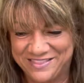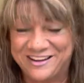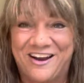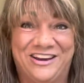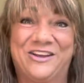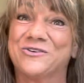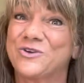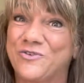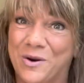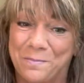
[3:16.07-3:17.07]
of the card, it
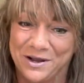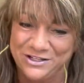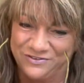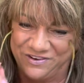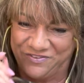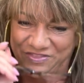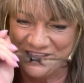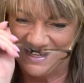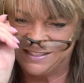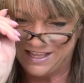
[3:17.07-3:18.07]
goes over a bunch of different
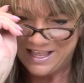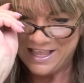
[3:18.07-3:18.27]
things.